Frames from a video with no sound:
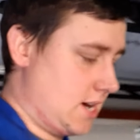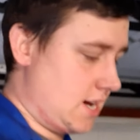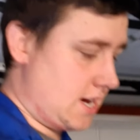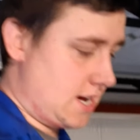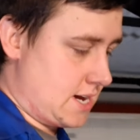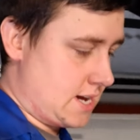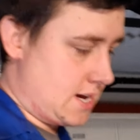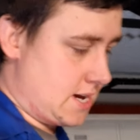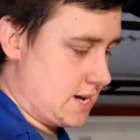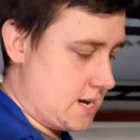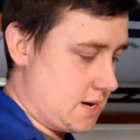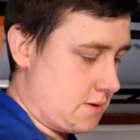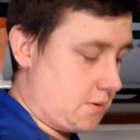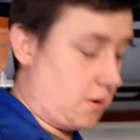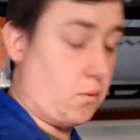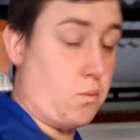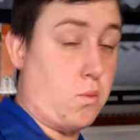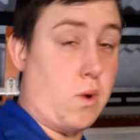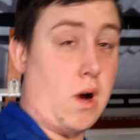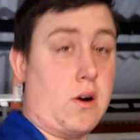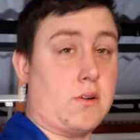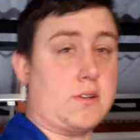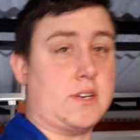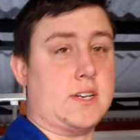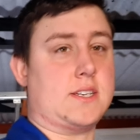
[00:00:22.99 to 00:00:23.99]
Uh, I
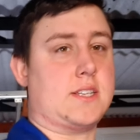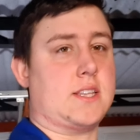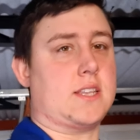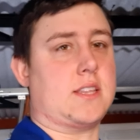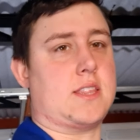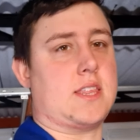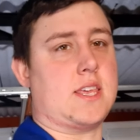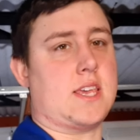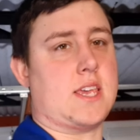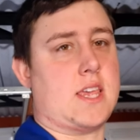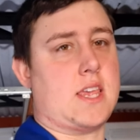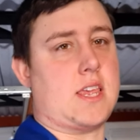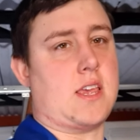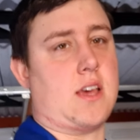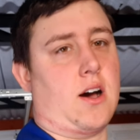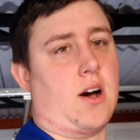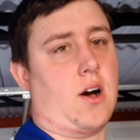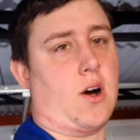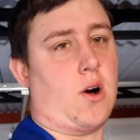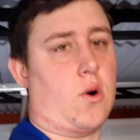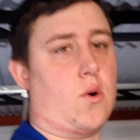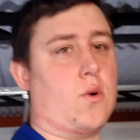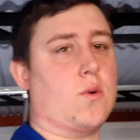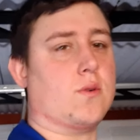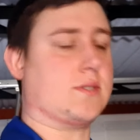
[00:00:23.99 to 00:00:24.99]
welded the
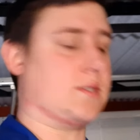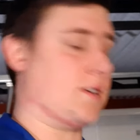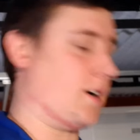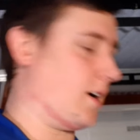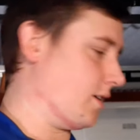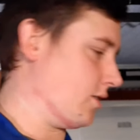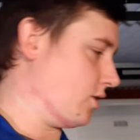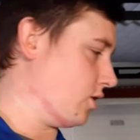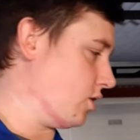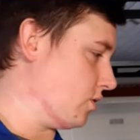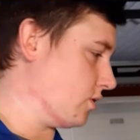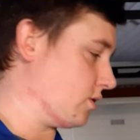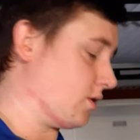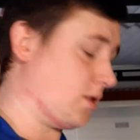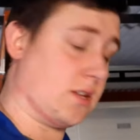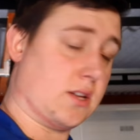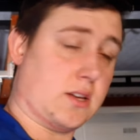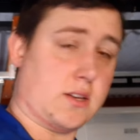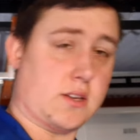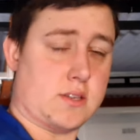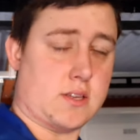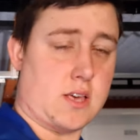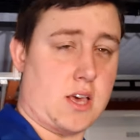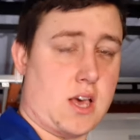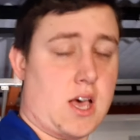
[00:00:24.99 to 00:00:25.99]
holes that I used
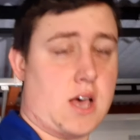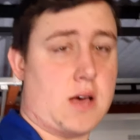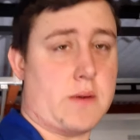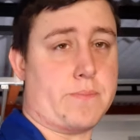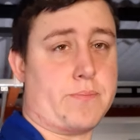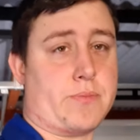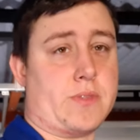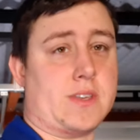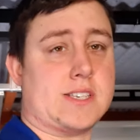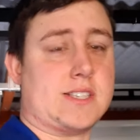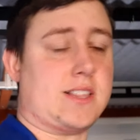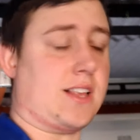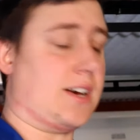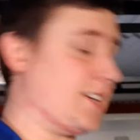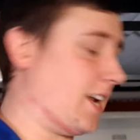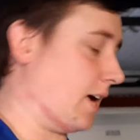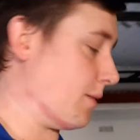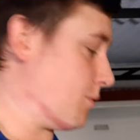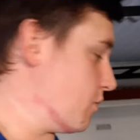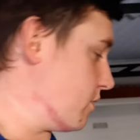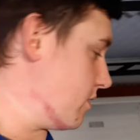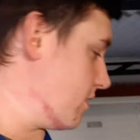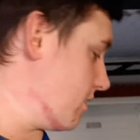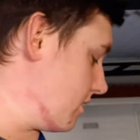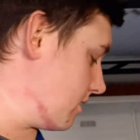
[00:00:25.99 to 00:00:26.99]
the um, slide
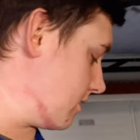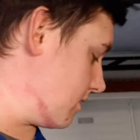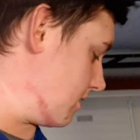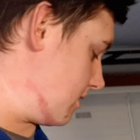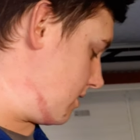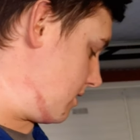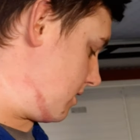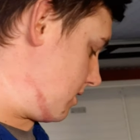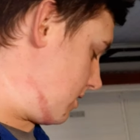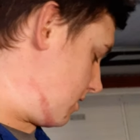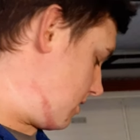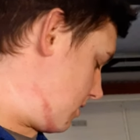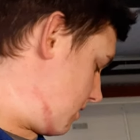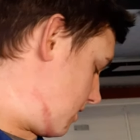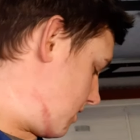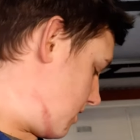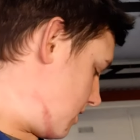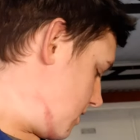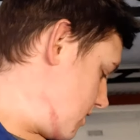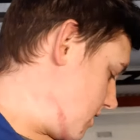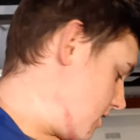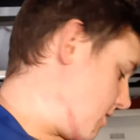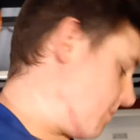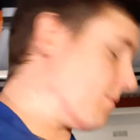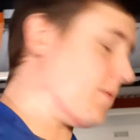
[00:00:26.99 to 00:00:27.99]
hammer with.
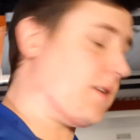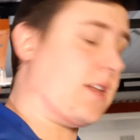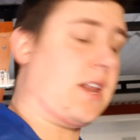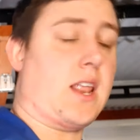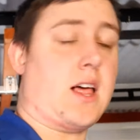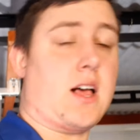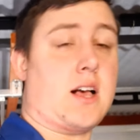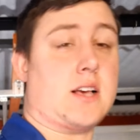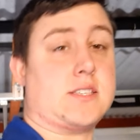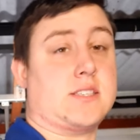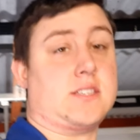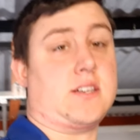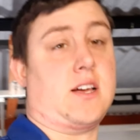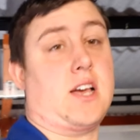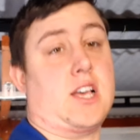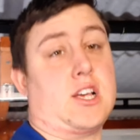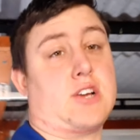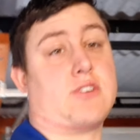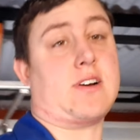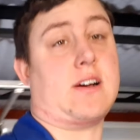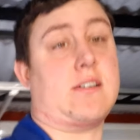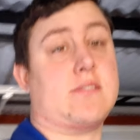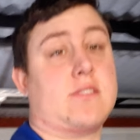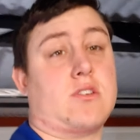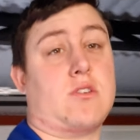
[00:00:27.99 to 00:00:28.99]
Um, last night I
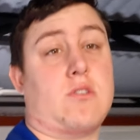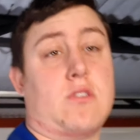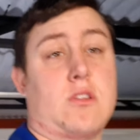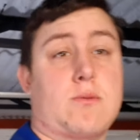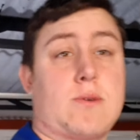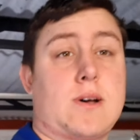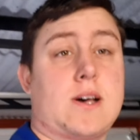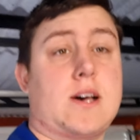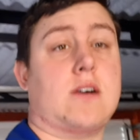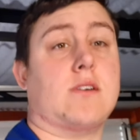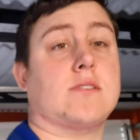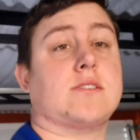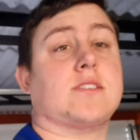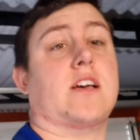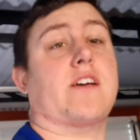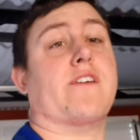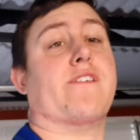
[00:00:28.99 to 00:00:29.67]
grounded on the welds.